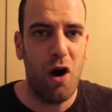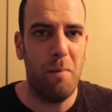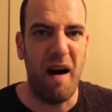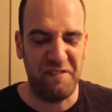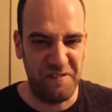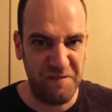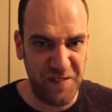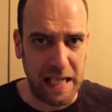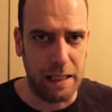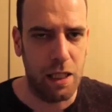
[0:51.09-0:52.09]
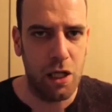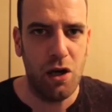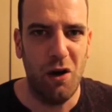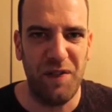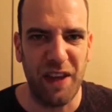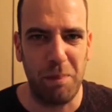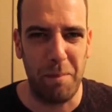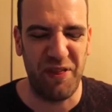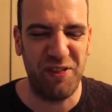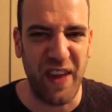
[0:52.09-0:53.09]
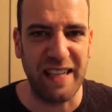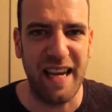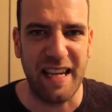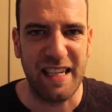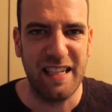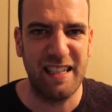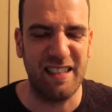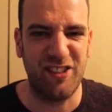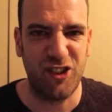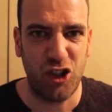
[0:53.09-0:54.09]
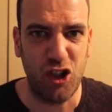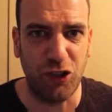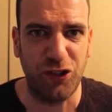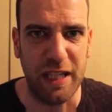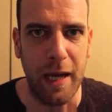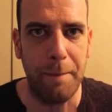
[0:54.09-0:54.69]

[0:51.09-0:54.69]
my fill of this pathetic, disgusting